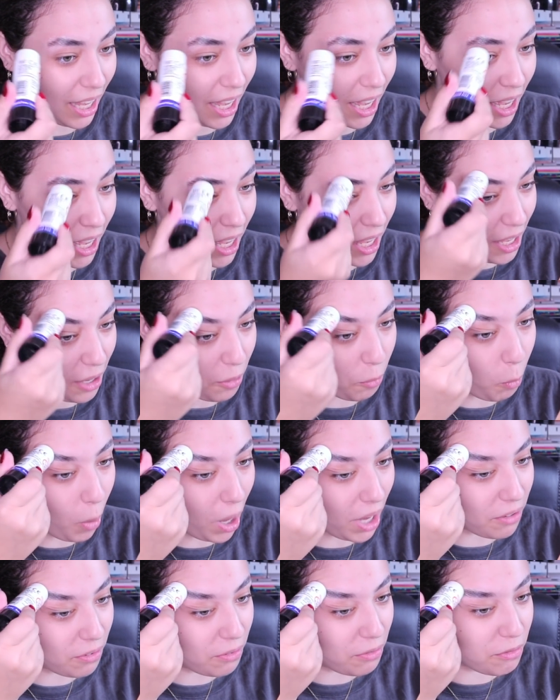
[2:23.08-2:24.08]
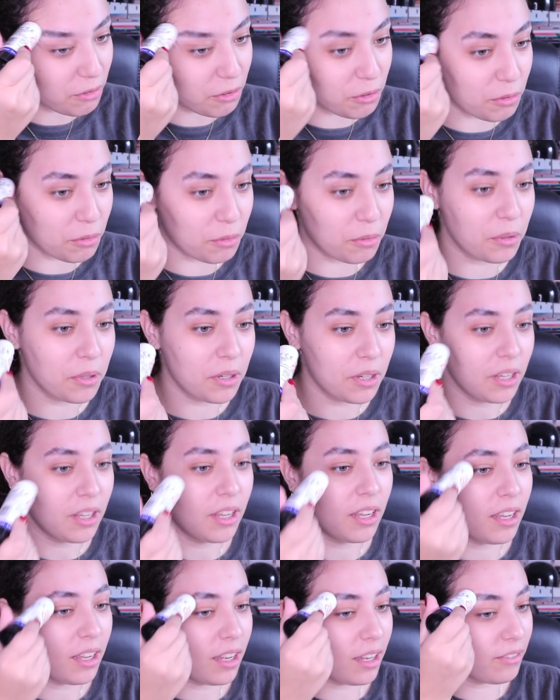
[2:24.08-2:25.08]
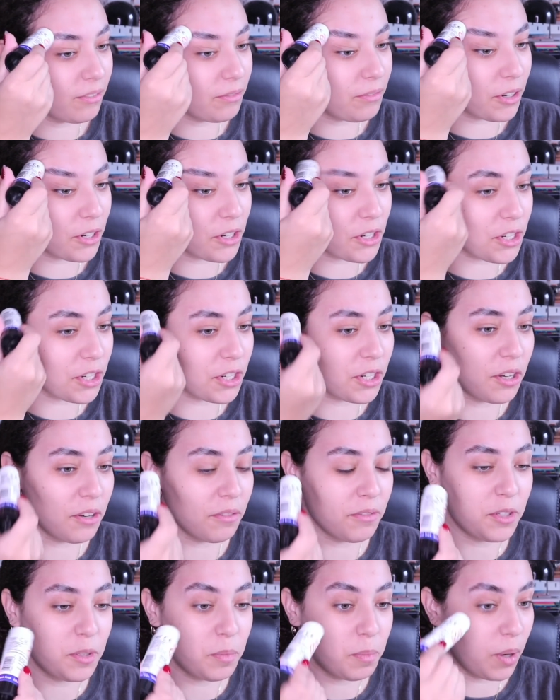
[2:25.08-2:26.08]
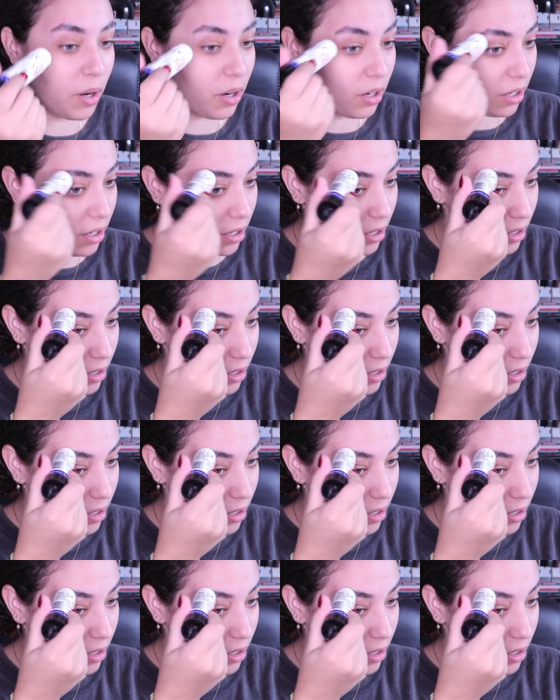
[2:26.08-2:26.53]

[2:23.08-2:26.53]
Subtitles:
a waifu version of Spock.